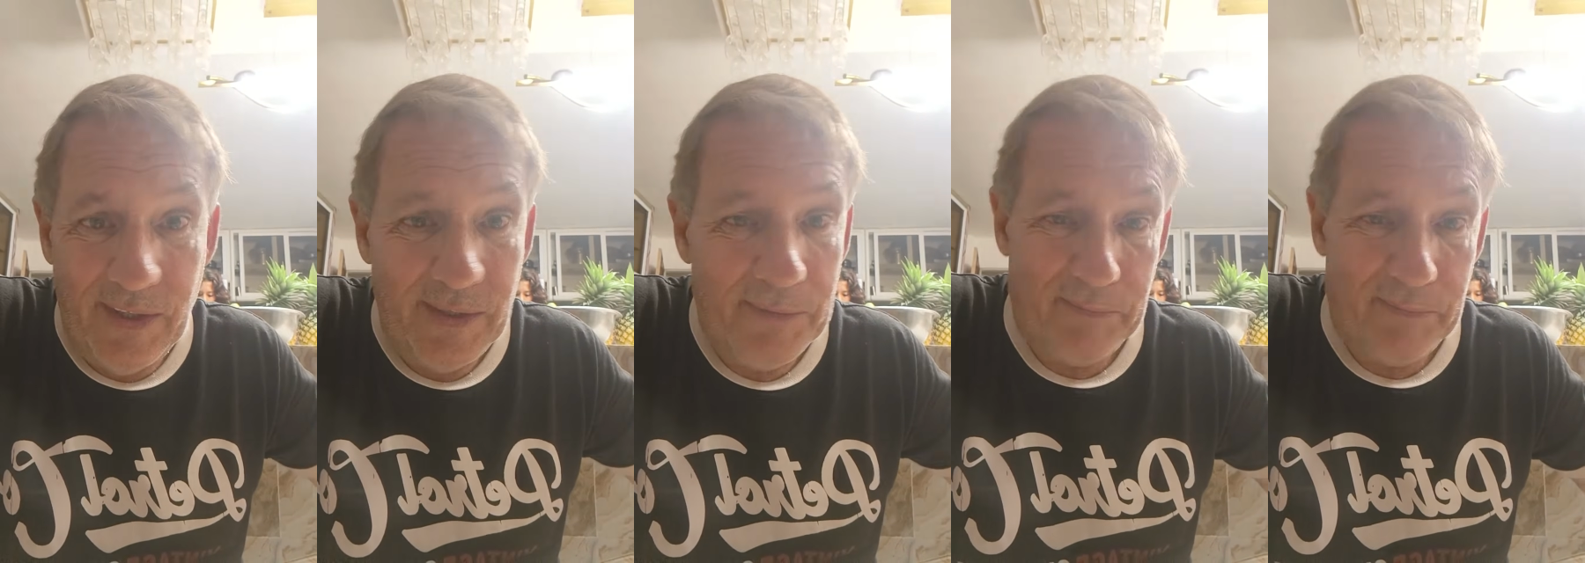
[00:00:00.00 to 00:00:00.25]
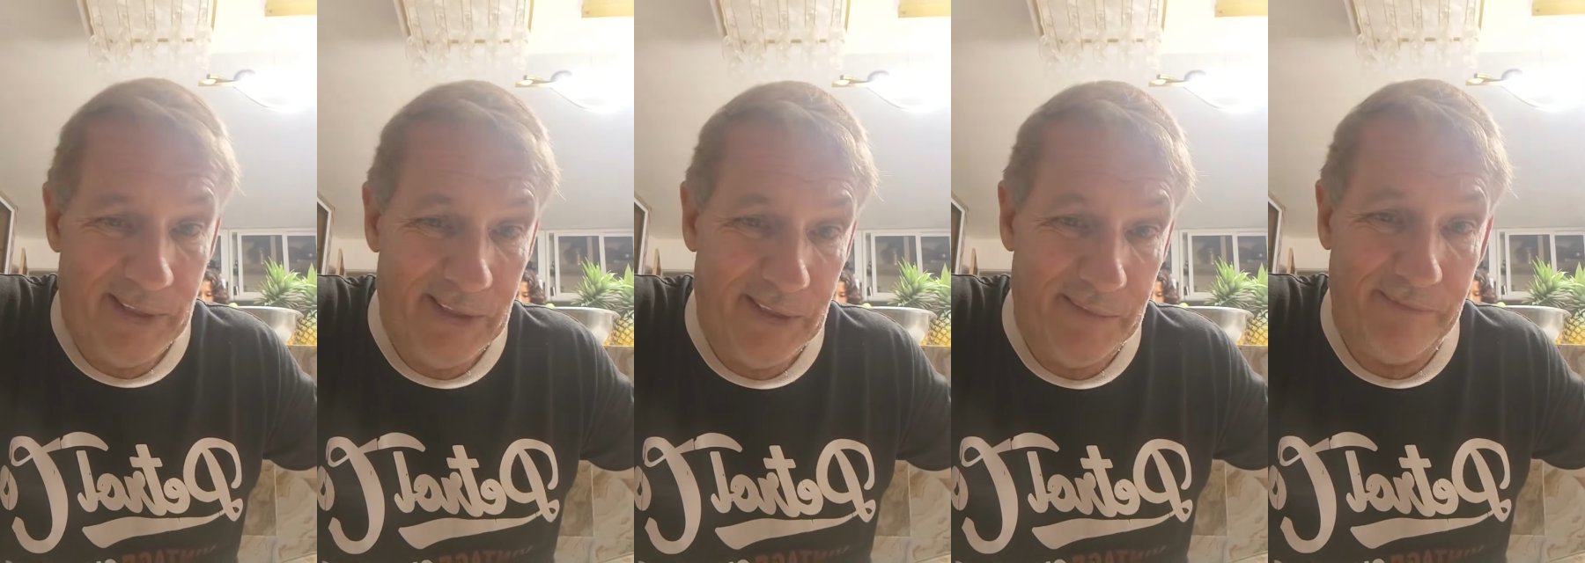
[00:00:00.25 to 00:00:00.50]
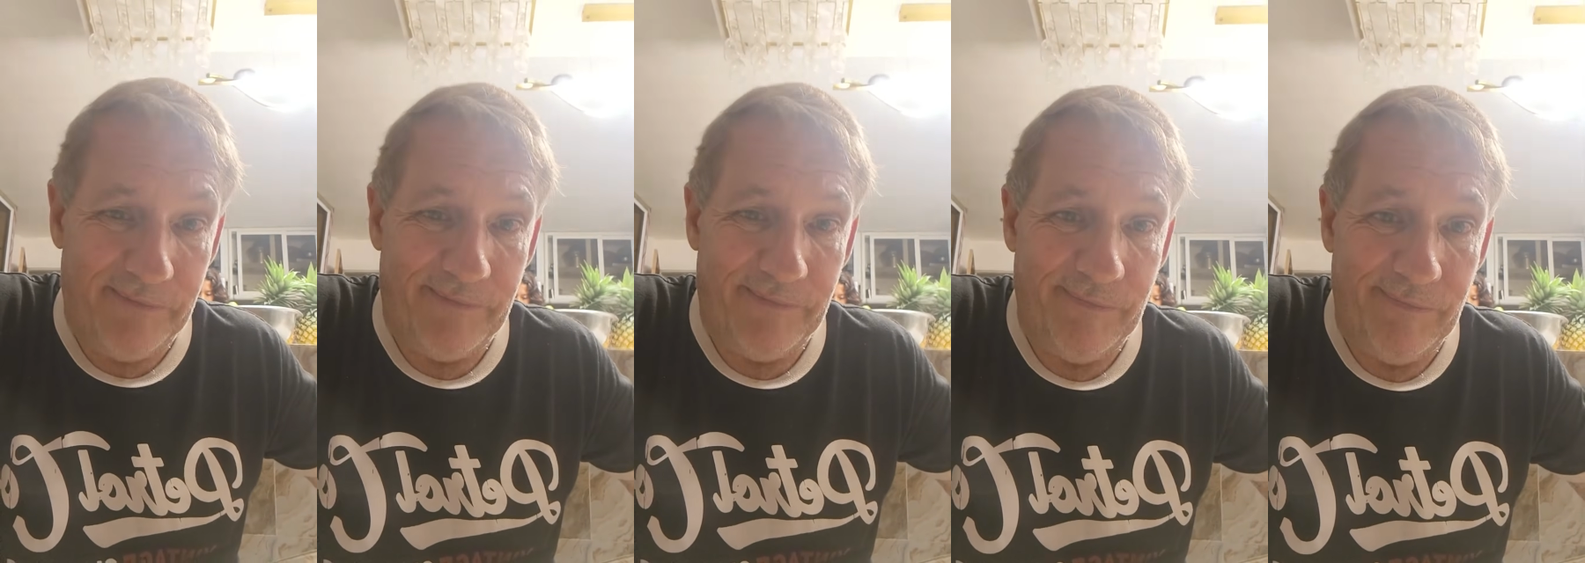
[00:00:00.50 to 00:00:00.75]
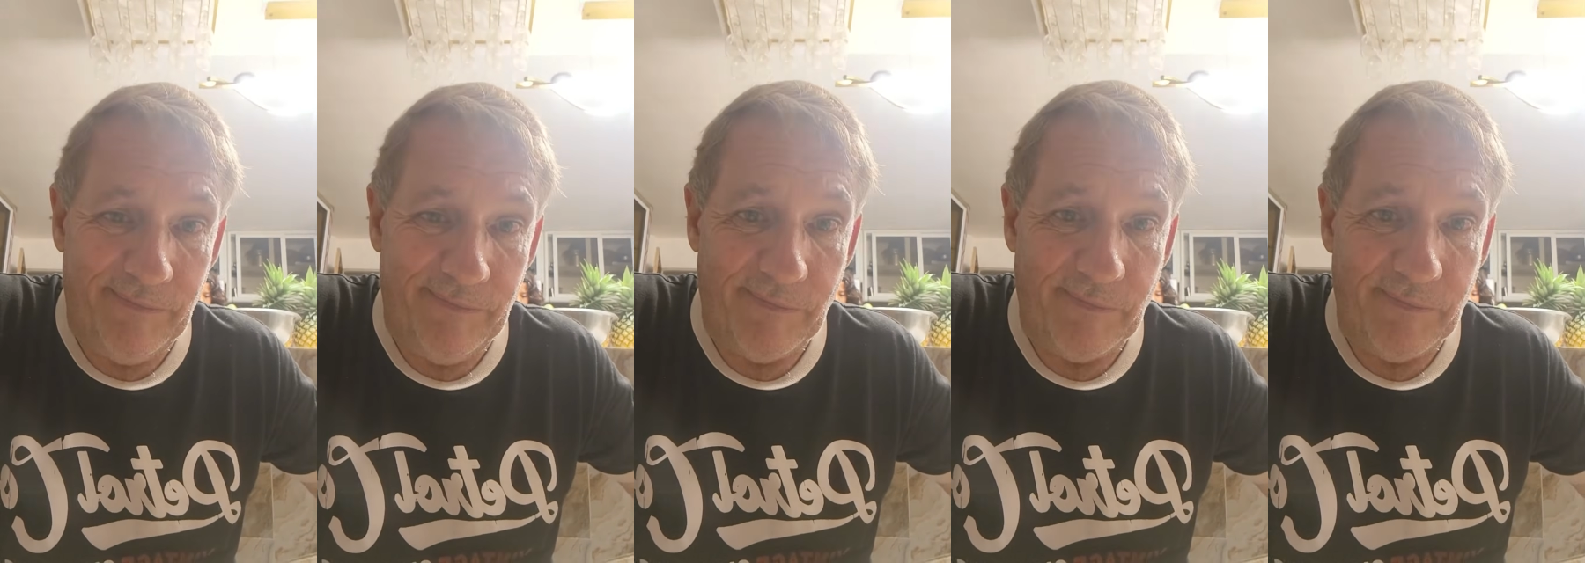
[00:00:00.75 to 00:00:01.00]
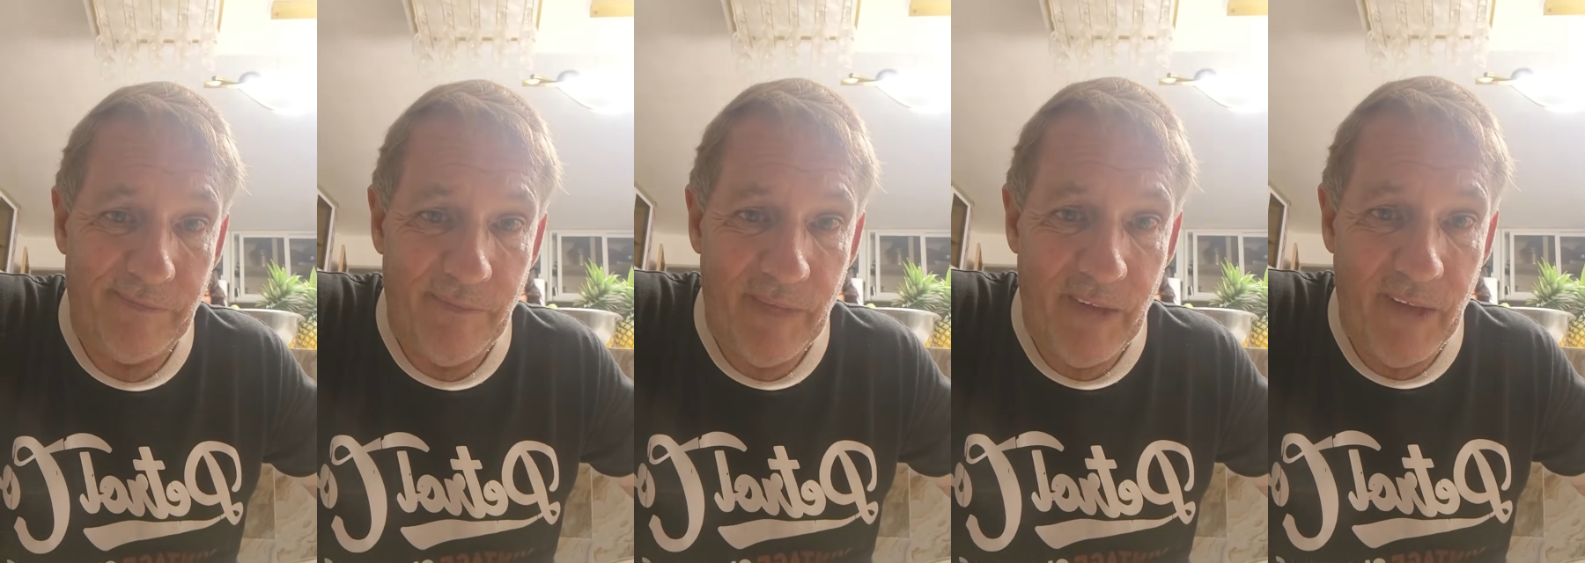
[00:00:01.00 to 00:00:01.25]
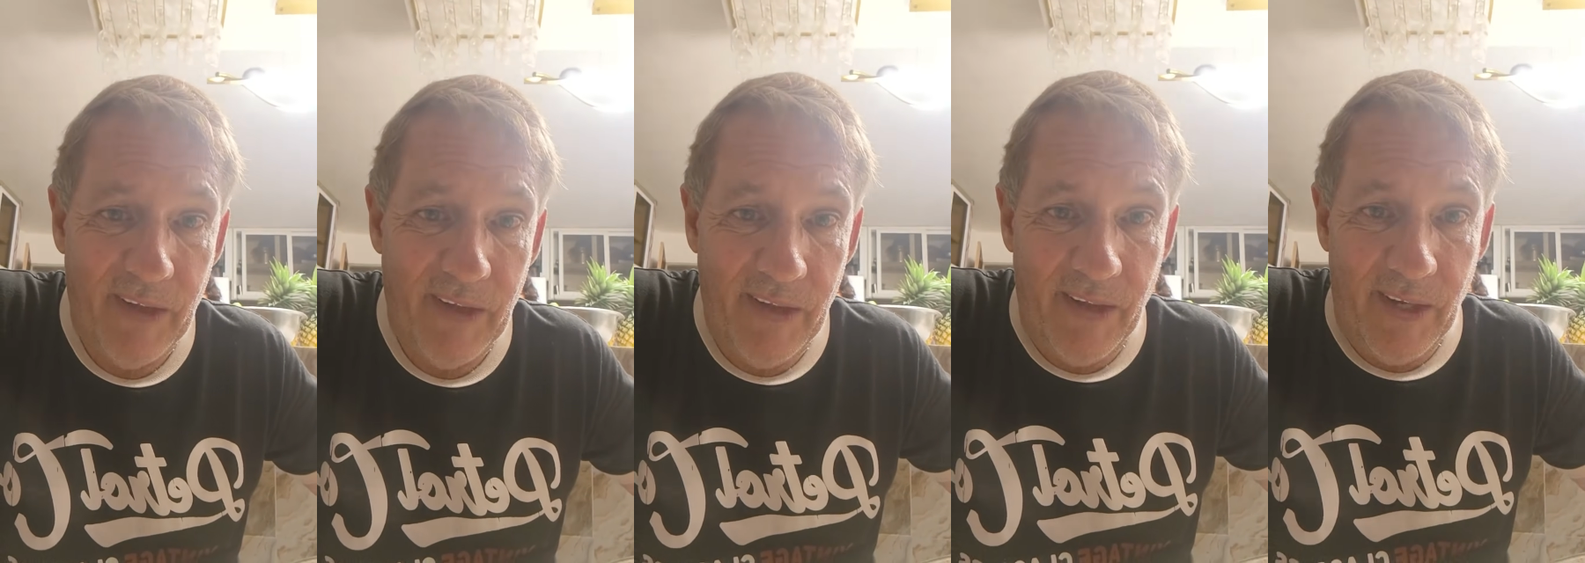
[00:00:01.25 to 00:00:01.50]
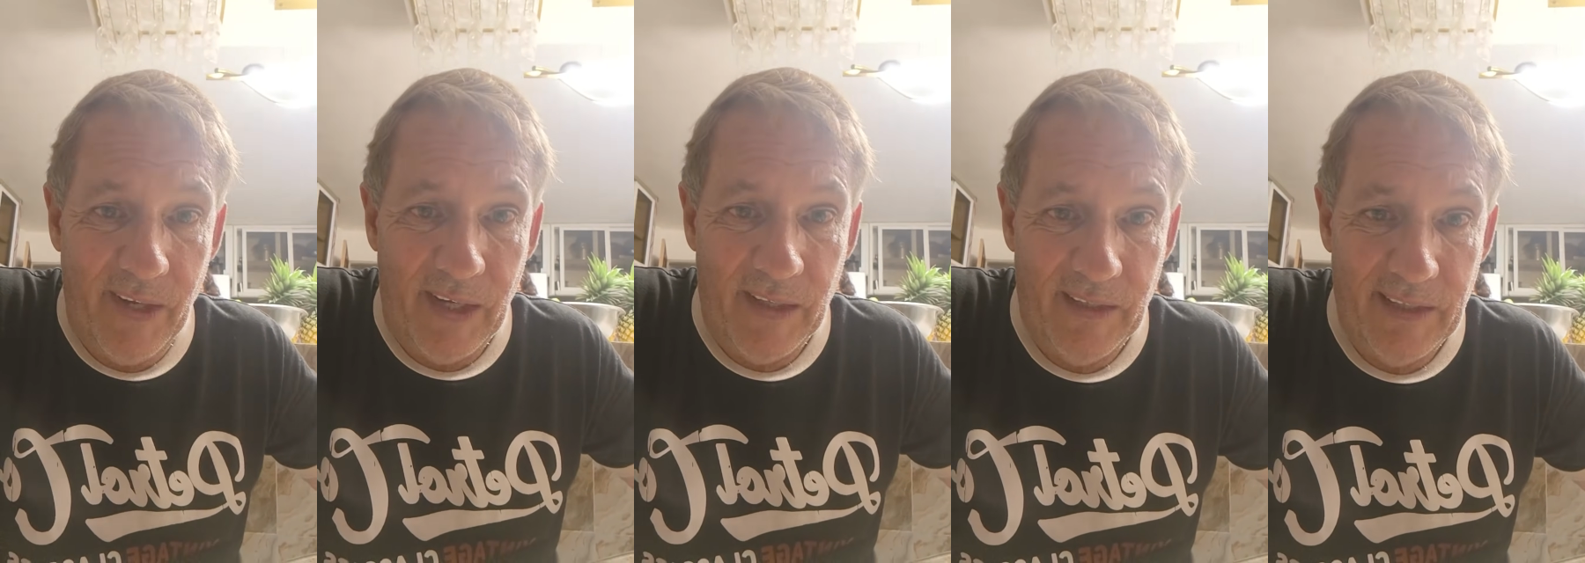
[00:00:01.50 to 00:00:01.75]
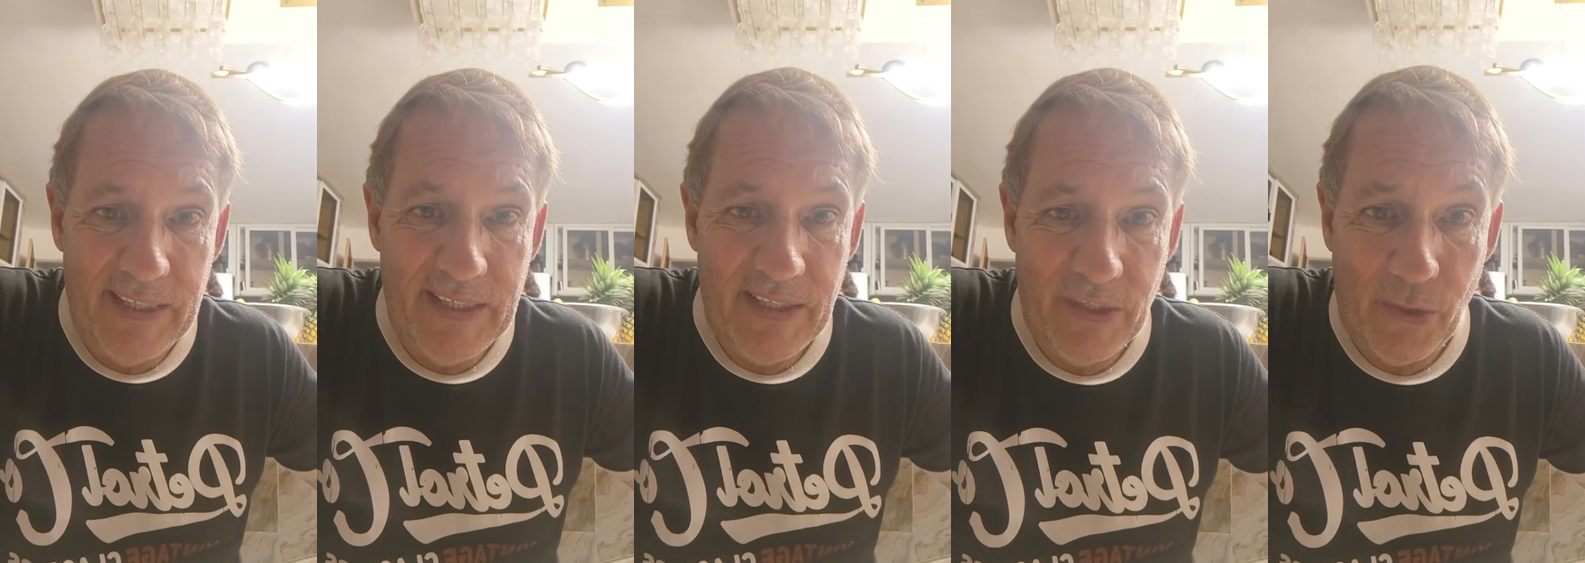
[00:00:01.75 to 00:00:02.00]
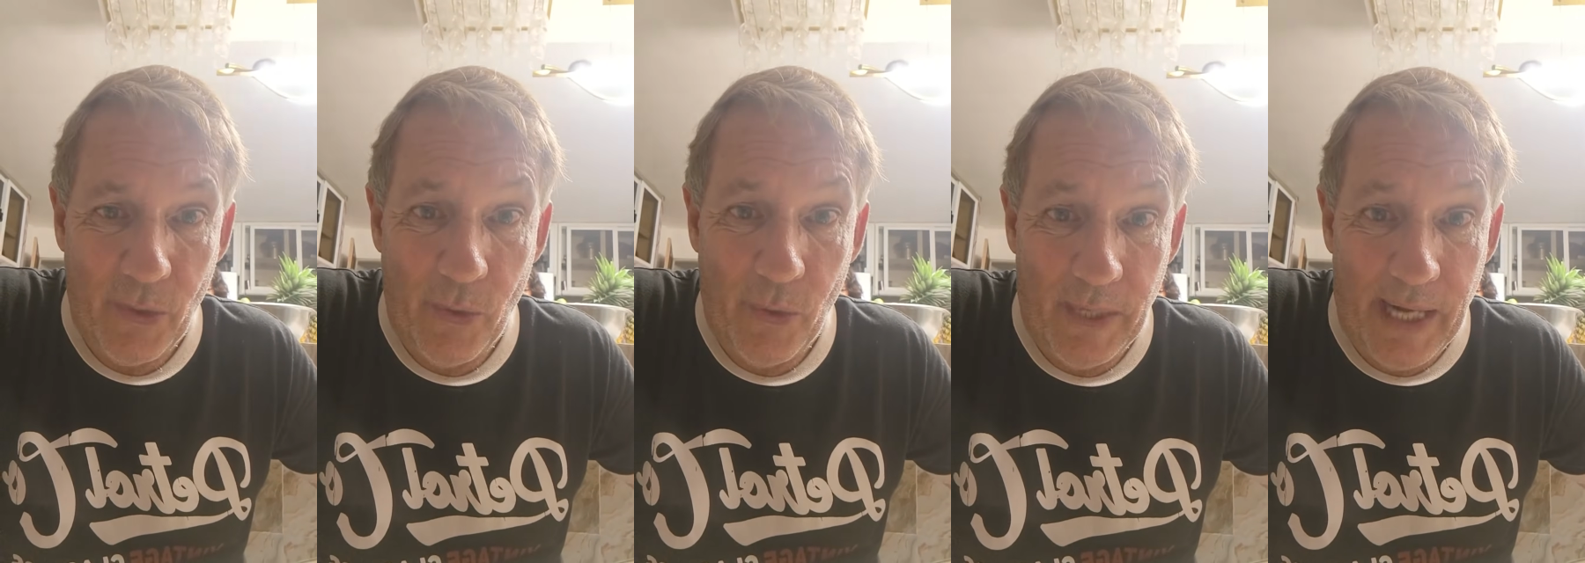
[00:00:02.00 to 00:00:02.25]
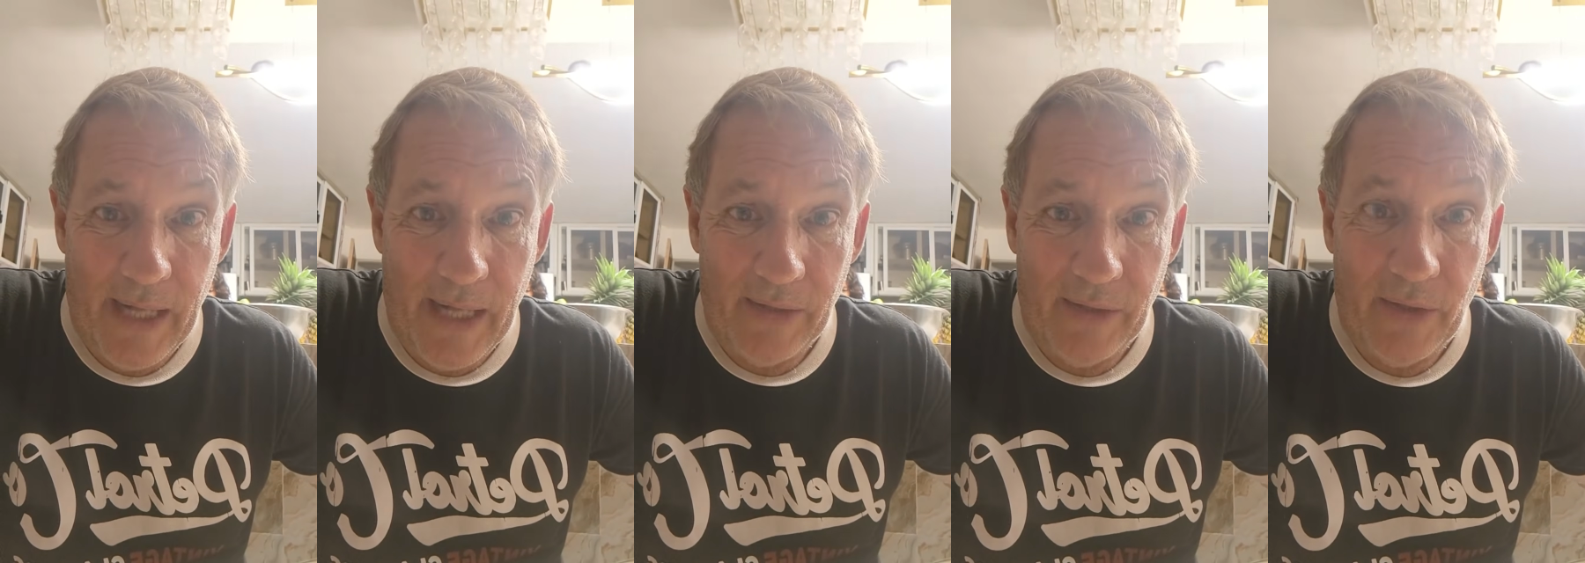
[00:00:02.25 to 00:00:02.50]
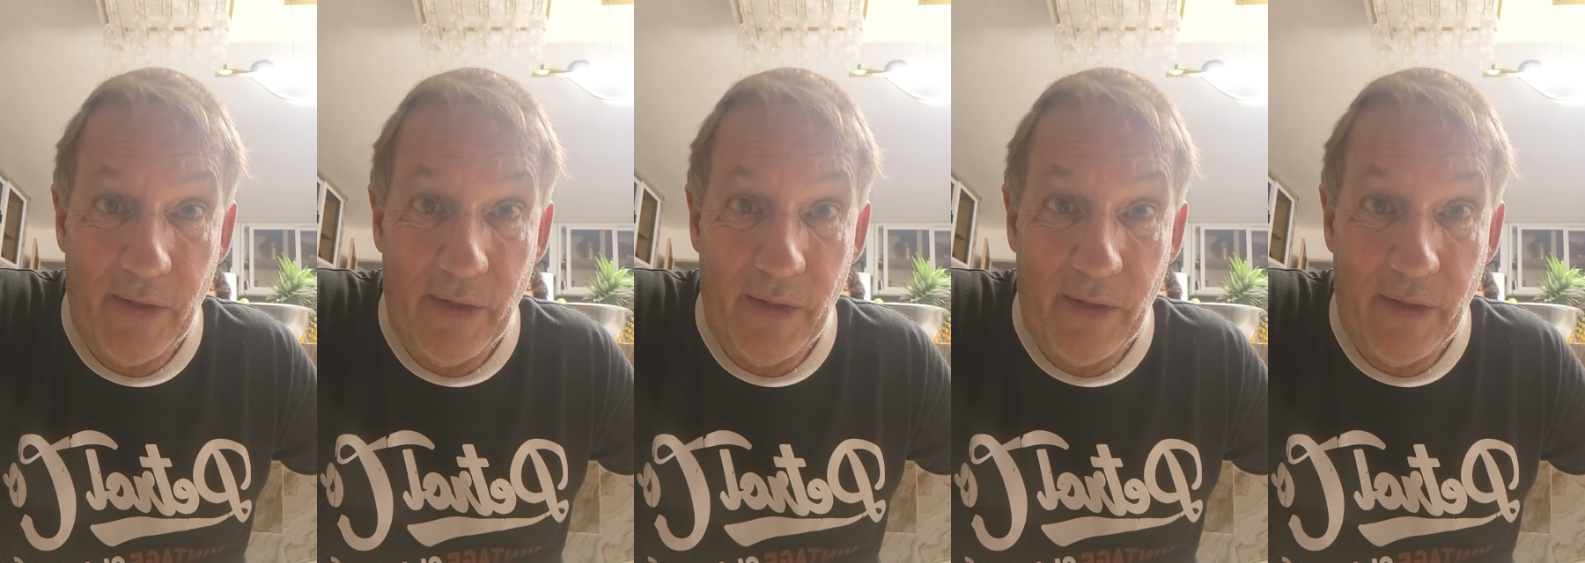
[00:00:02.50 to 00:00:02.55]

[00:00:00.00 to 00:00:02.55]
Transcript: But at least they're going out there.